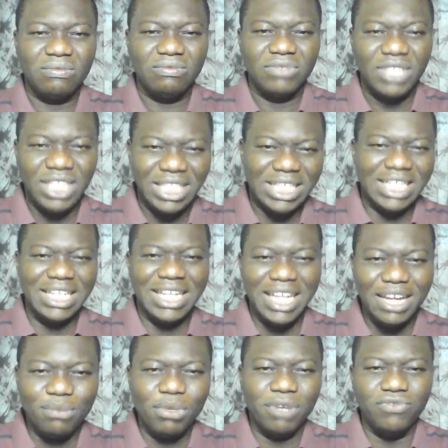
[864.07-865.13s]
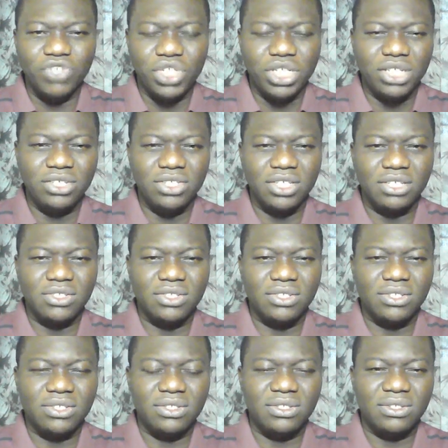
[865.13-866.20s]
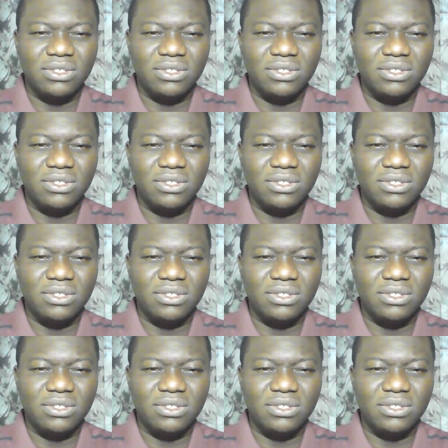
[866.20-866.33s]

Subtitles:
In the name of Jesus.